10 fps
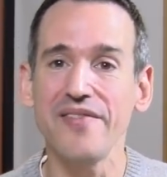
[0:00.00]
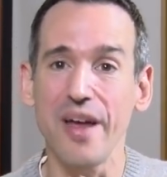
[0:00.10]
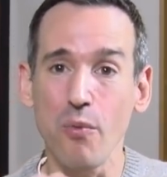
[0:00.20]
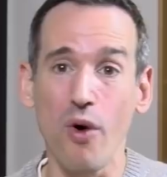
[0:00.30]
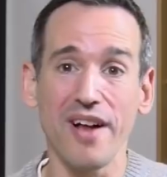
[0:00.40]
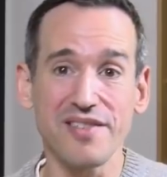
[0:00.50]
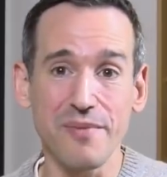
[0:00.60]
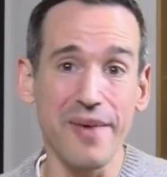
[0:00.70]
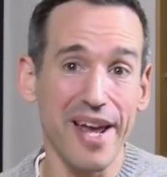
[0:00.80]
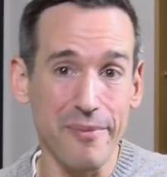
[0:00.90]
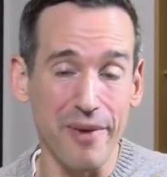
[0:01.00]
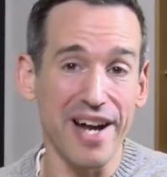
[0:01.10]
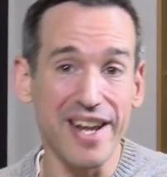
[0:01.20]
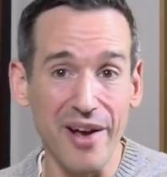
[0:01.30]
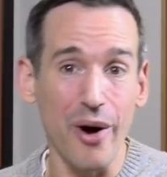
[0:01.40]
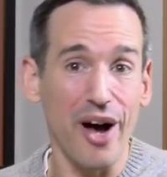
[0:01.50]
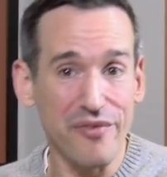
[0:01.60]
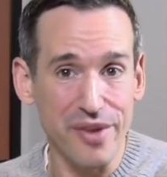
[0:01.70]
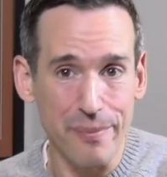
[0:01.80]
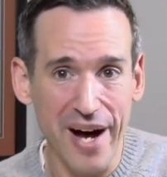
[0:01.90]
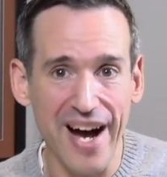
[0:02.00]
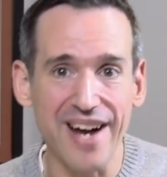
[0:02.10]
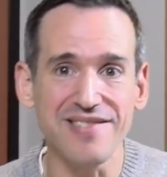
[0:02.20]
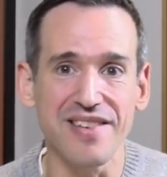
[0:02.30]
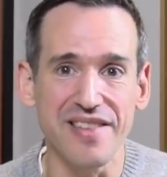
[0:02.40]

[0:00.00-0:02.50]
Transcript: They want to make money off the box,